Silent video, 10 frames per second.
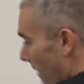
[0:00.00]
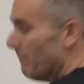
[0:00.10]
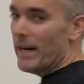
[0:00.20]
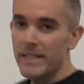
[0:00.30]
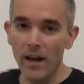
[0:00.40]

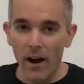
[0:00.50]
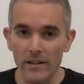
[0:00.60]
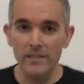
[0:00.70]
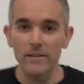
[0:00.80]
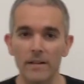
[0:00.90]
But it's
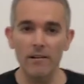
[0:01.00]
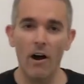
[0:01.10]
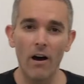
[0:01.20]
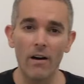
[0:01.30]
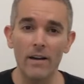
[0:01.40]
hard to
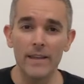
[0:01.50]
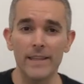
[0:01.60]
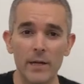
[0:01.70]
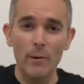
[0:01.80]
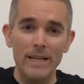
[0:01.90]
call
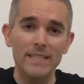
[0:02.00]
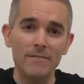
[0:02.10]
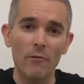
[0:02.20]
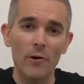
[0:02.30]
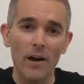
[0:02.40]
the equations
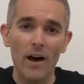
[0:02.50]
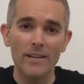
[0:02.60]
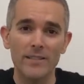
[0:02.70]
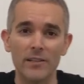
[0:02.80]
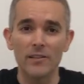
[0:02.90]
for it
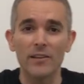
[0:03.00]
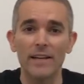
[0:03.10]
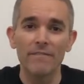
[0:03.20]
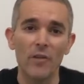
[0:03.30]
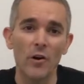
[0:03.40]
all, so you're
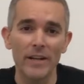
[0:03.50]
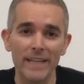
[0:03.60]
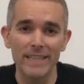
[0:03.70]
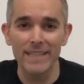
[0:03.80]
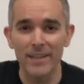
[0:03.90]
looking for an
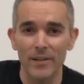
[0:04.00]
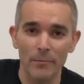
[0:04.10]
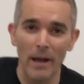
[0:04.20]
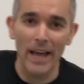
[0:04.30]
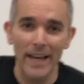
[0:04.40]
easier
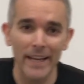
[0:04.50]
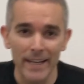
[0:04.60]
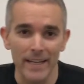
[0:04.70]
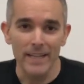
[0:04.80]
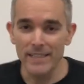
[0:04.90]

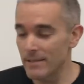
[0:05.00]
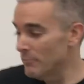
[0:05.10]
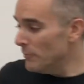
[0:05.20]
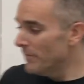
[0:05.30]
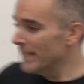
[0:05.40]
way. Just
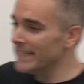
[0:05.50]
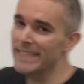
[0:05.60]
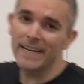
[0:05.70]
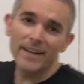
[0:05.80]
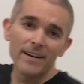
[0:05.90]
move things
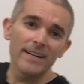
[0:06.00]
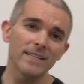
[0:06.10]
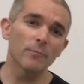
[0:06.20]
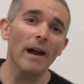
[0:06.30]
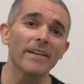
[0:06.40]
here,
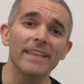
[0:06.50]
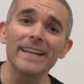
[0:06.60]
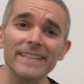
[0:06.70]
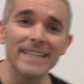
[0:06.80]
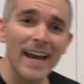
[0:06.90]
square
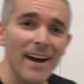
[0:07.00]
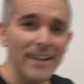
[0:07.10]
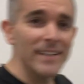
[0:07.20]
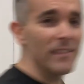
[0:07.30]
things there, and